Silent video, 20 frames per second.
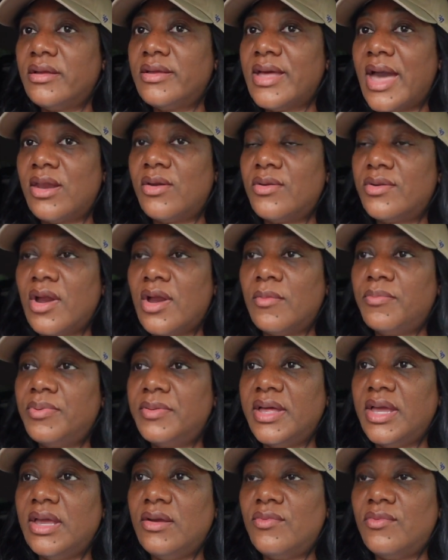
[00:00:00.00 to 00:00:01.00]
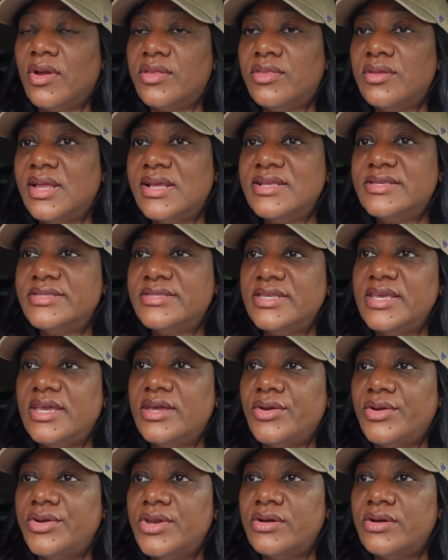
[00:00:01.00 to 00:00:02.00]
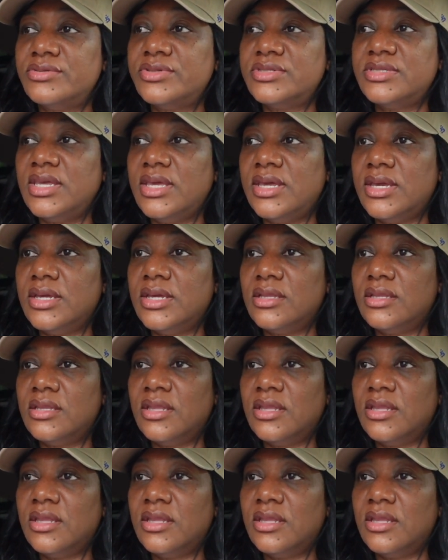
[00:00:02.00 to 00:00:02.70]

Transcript: got on our plate, whether they see it or don't see it,